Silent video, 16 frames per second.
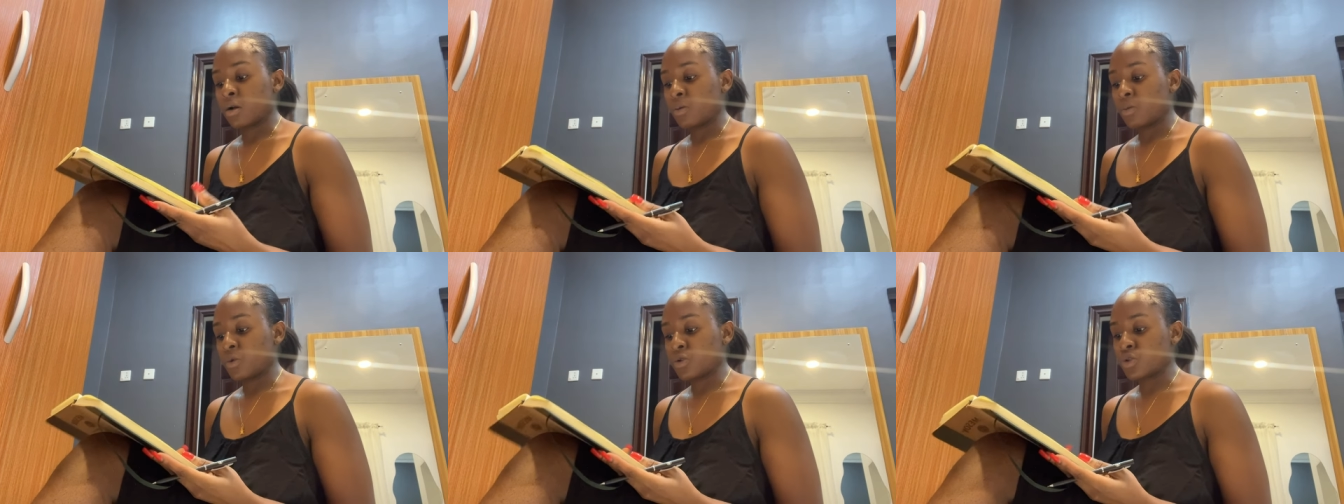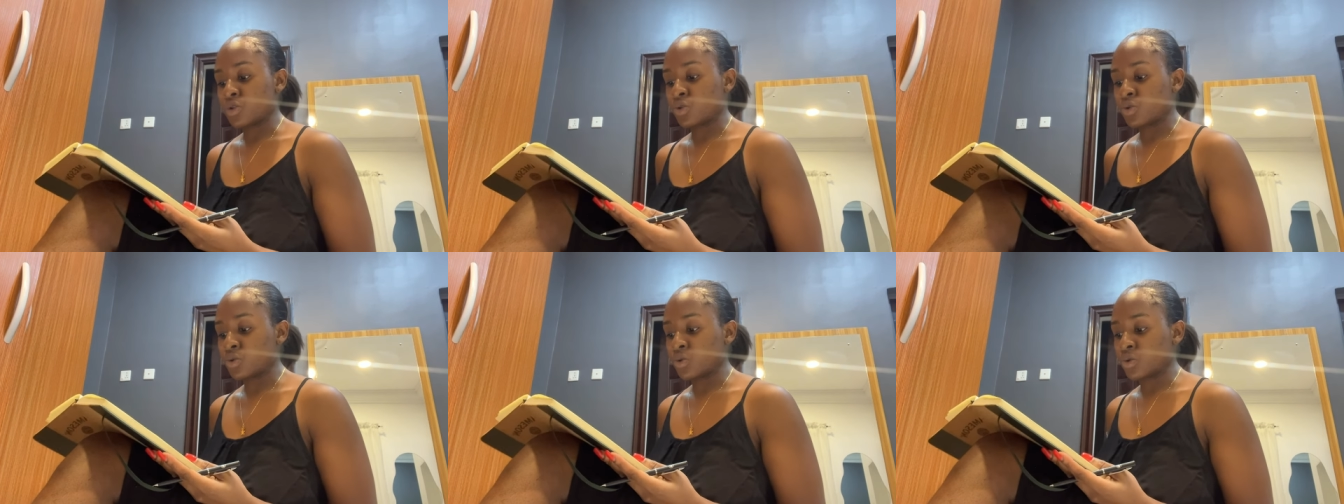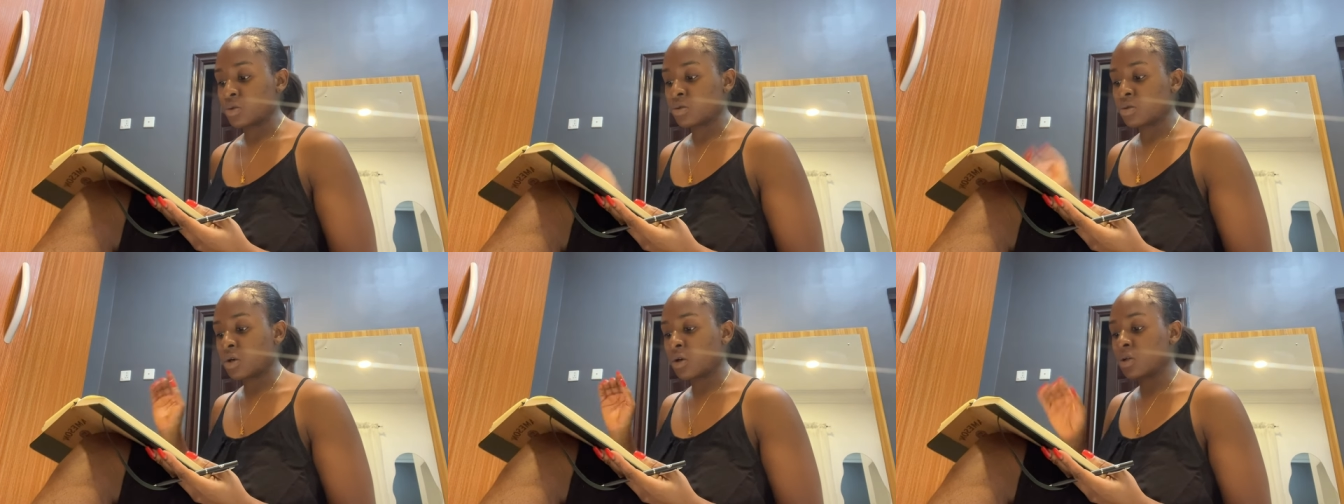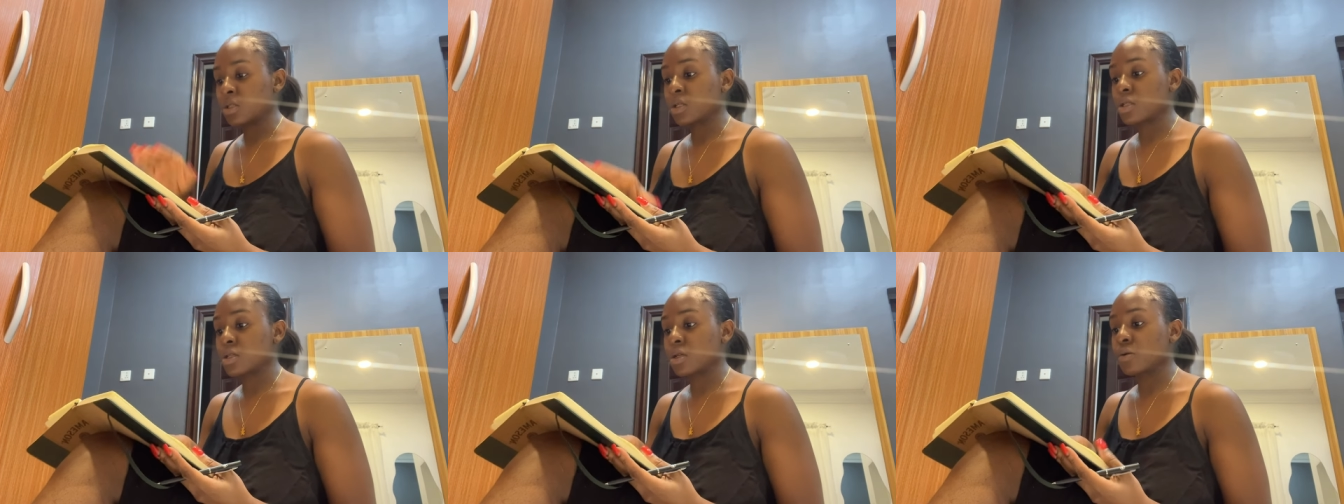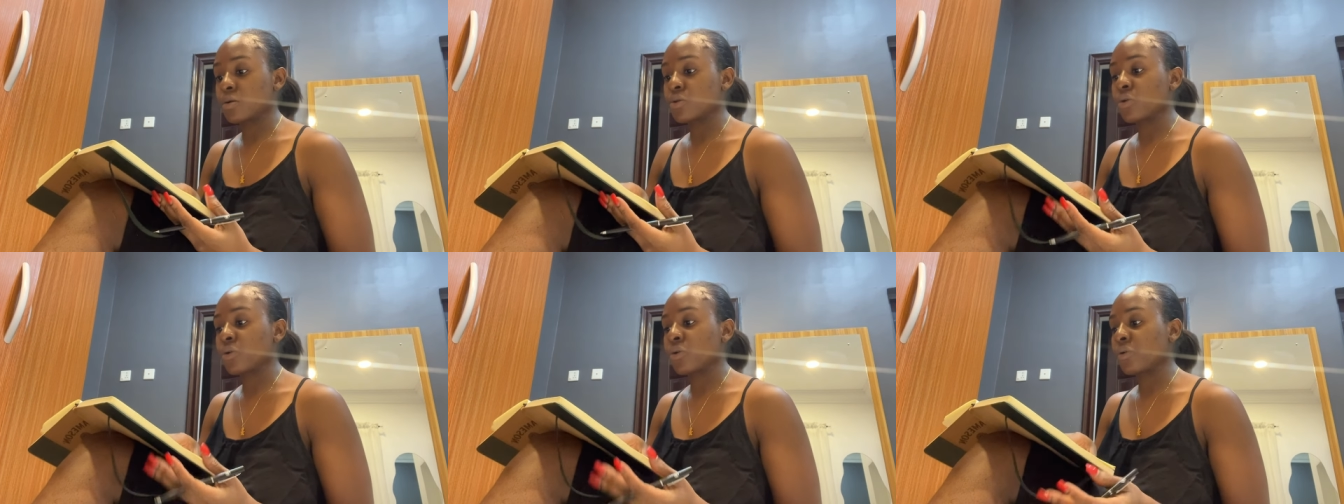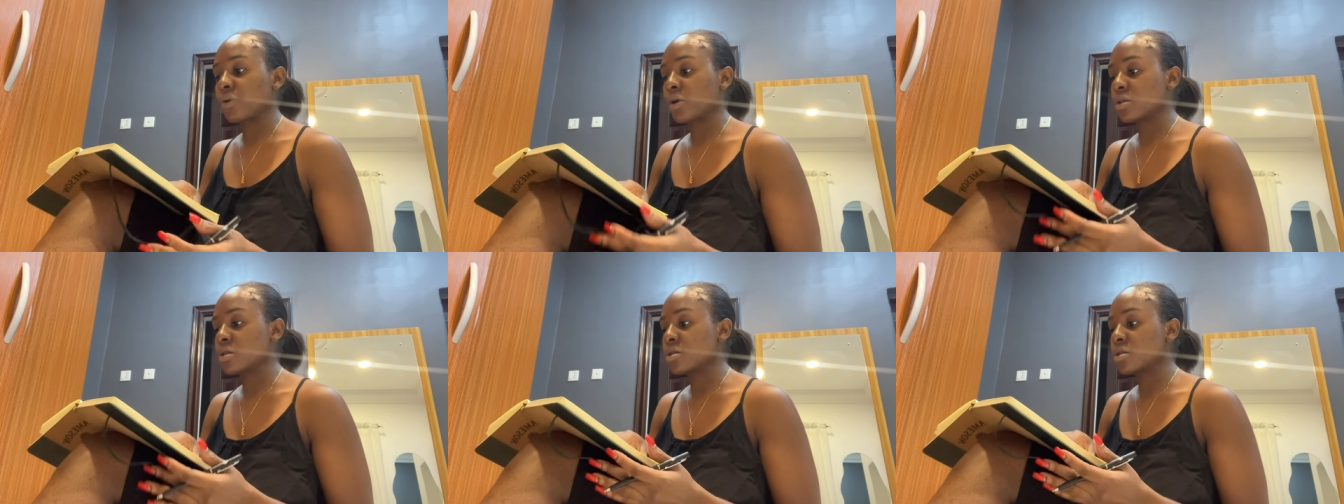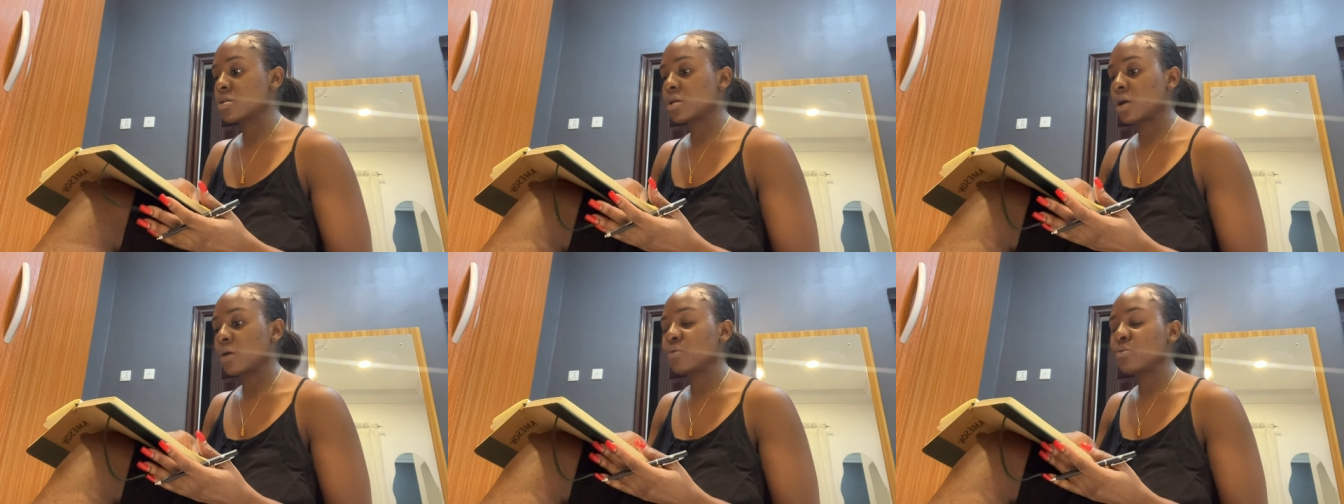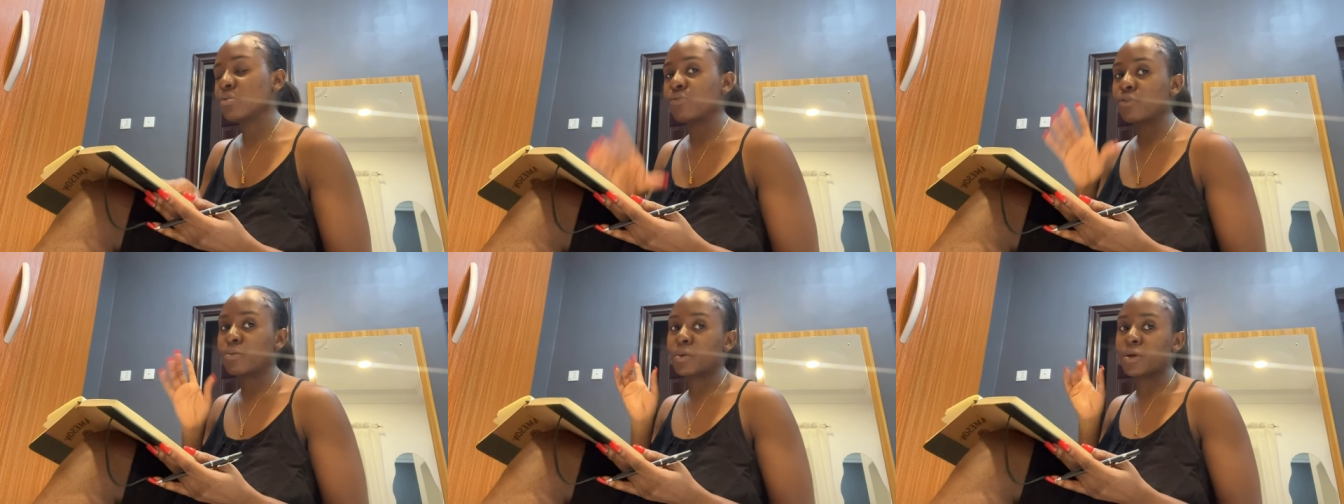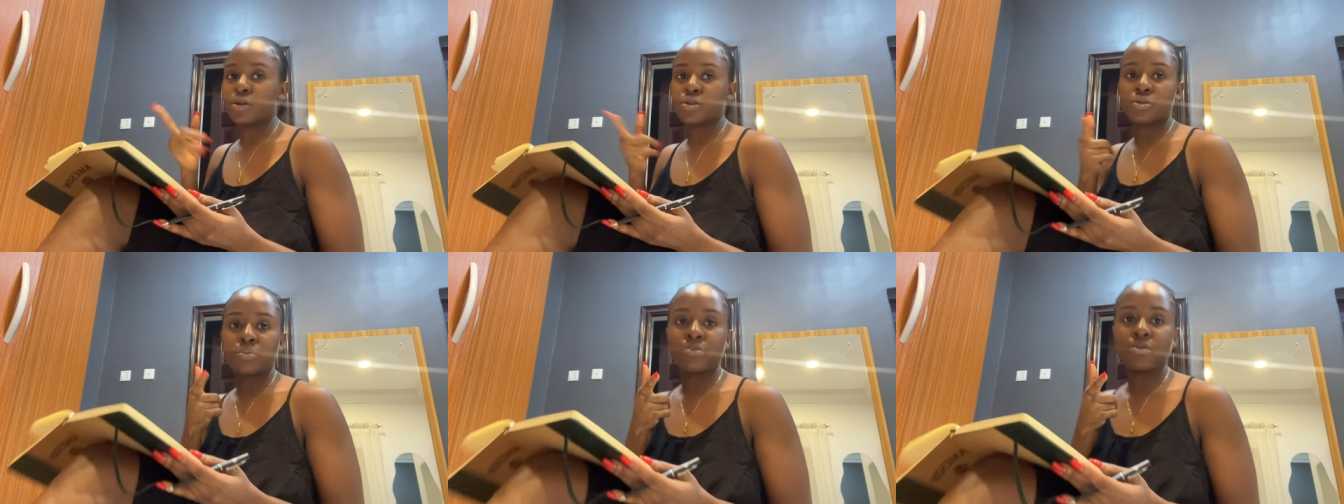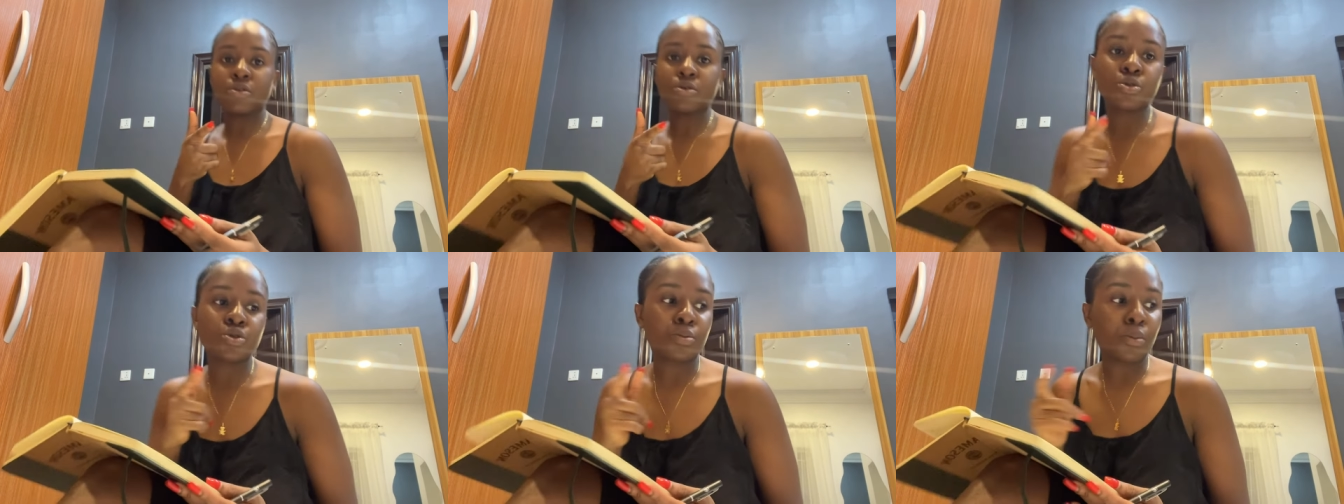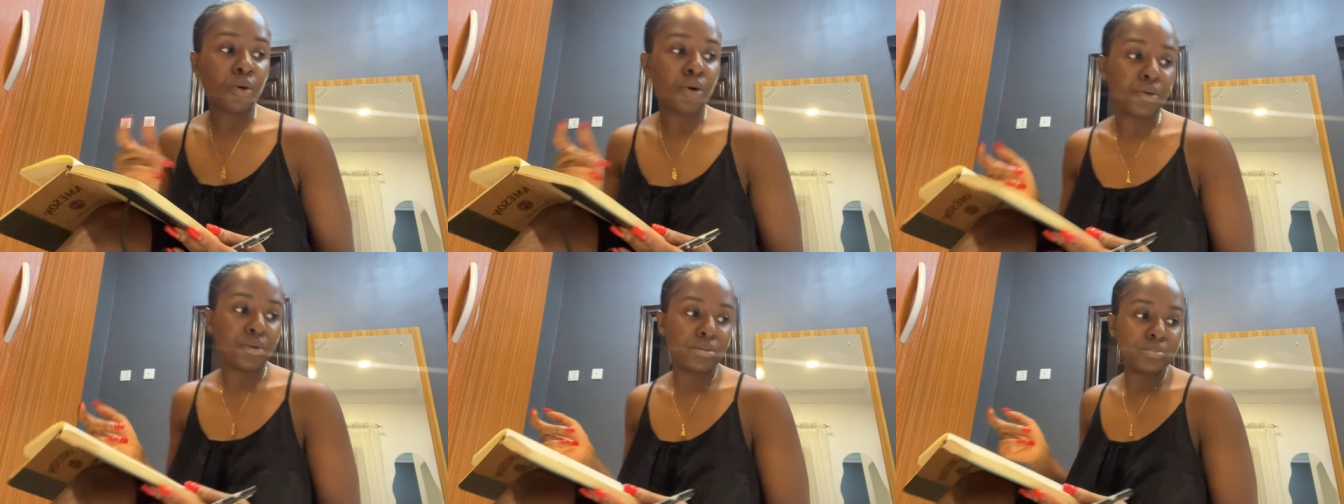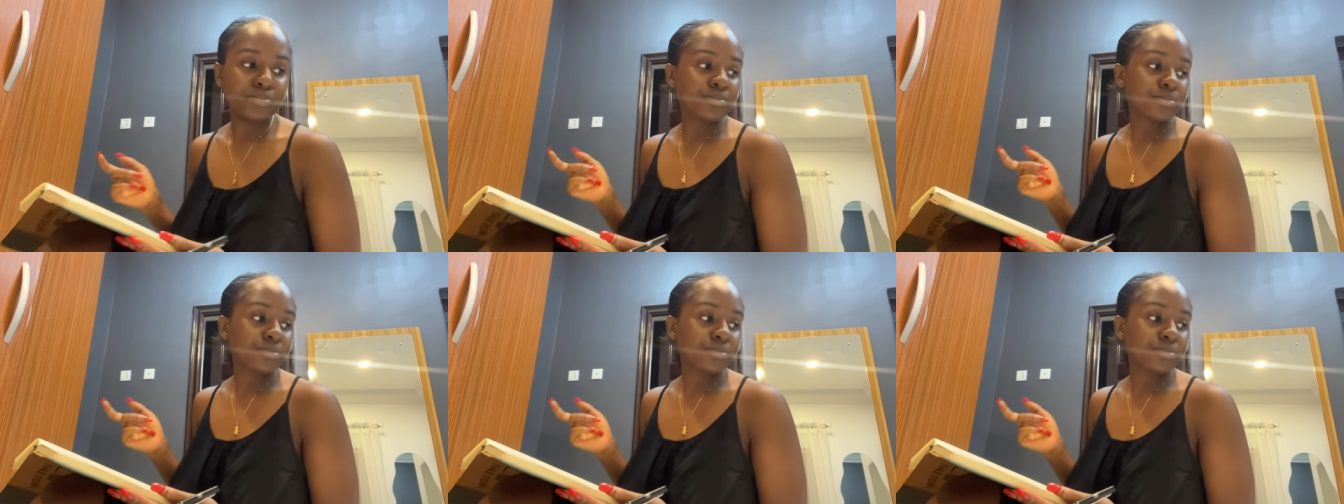want to do, the content I want to create. I want to film a YouTube video tomorrow.